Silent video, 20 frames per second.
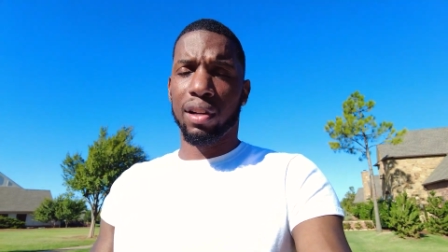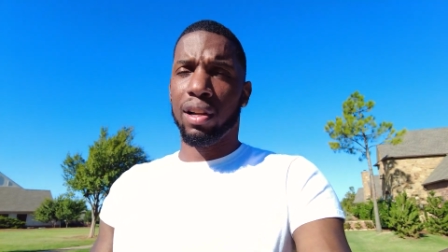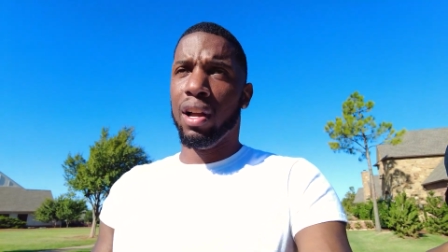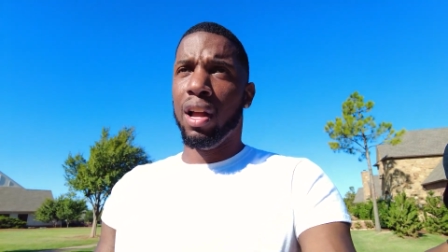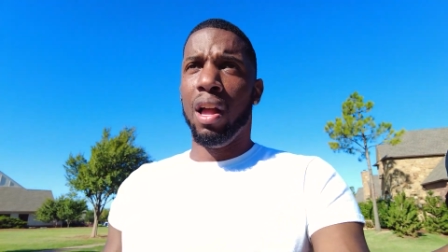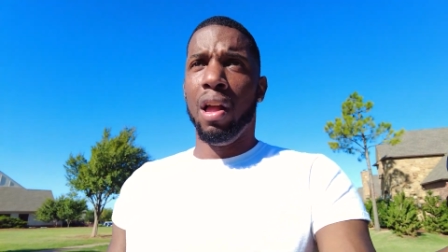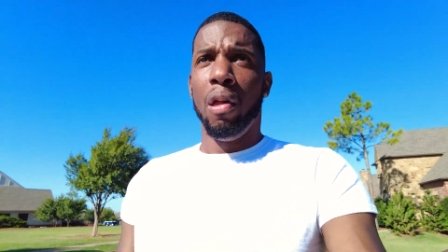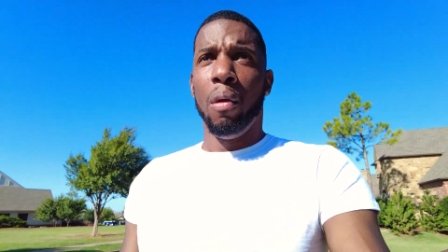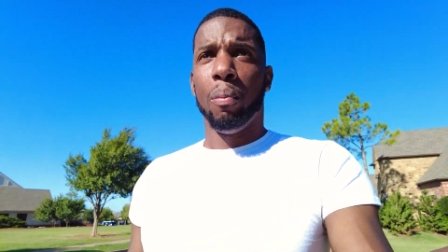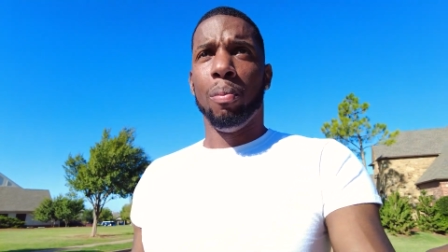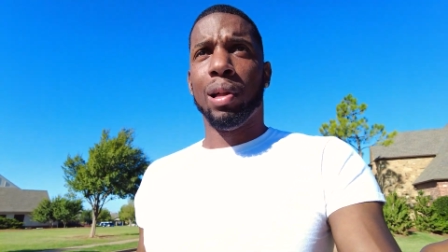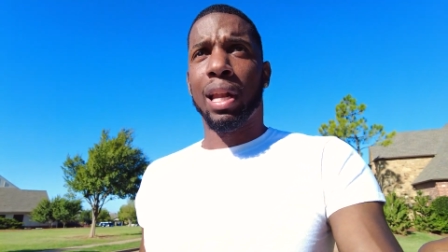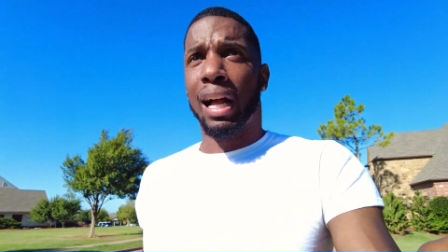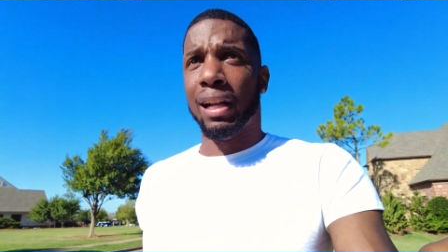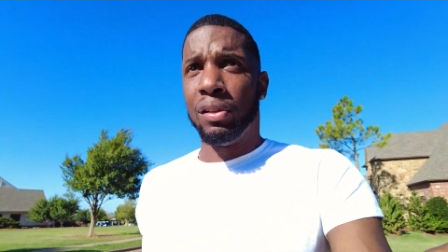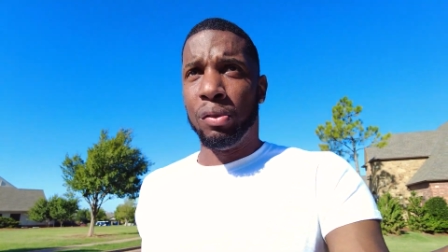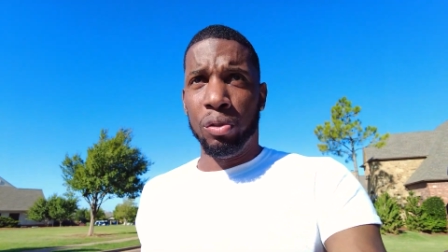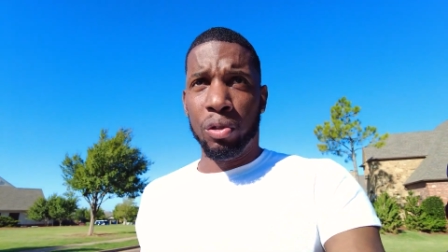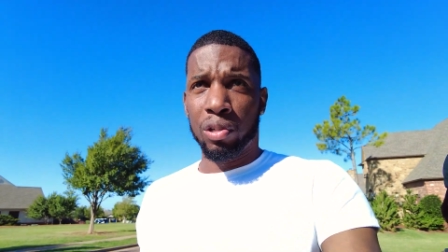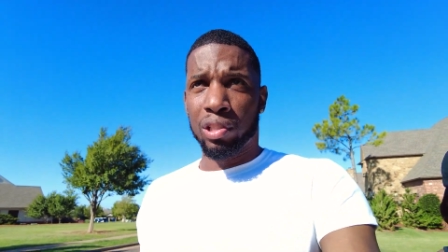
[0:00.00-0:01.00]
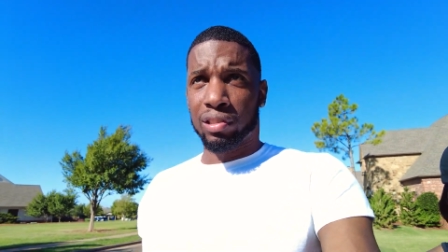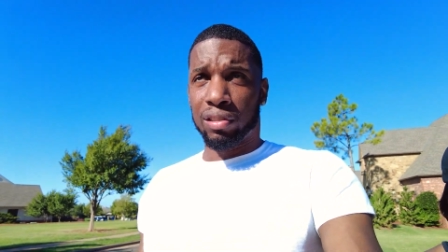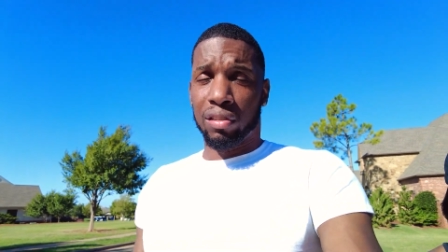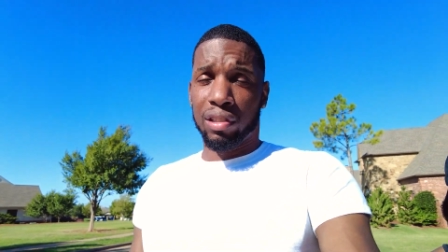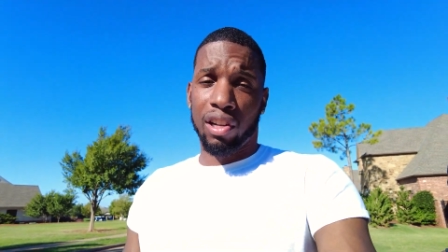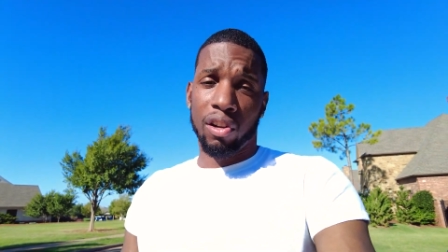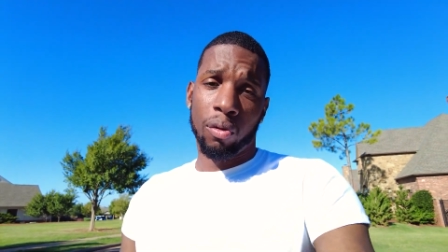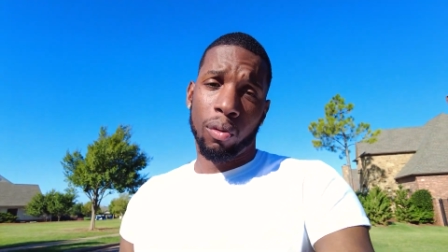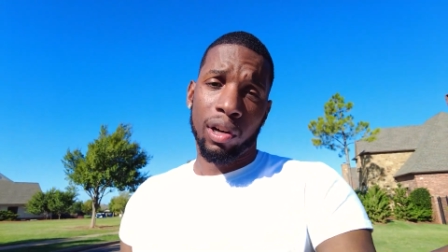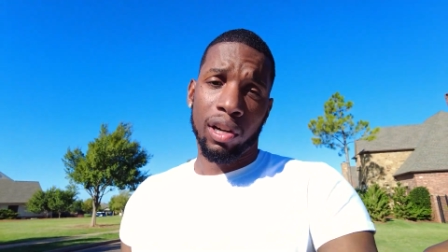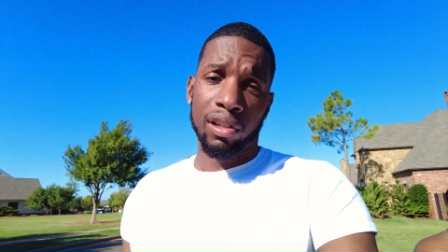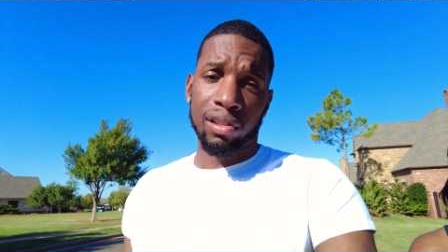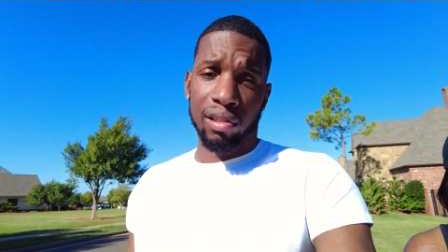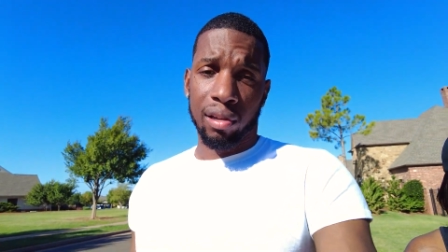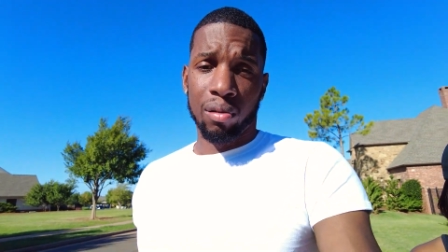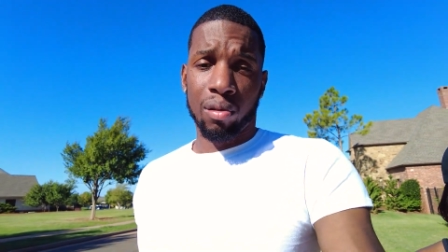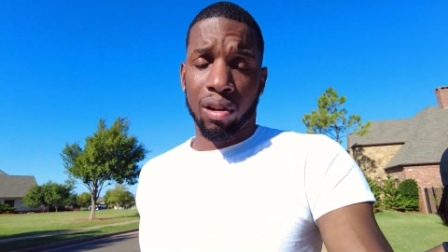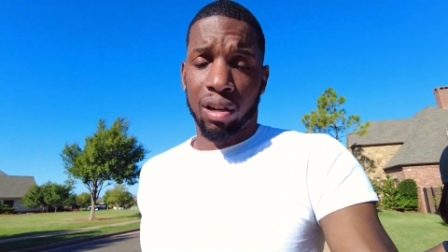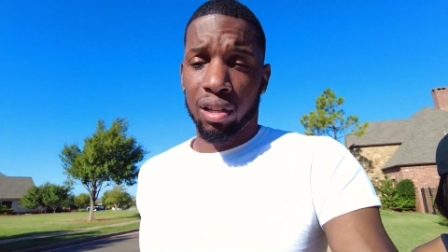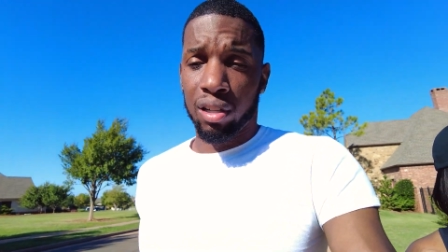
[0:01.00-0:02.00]
But I do know it's going to get worse
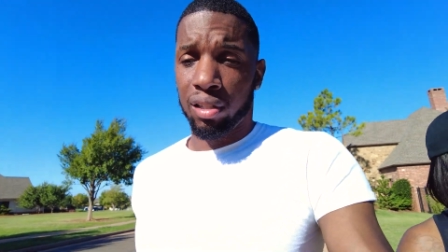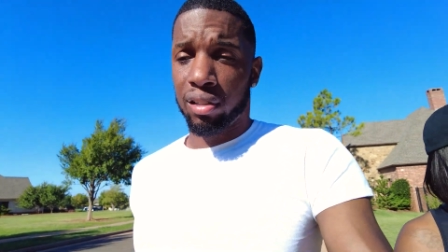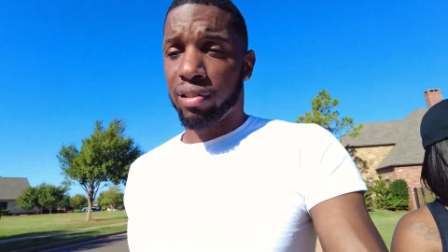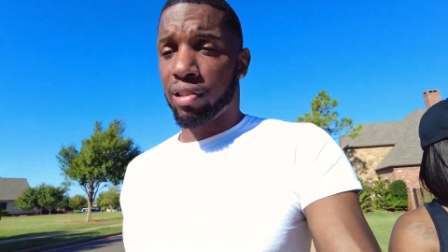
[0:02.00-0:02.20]
on earth.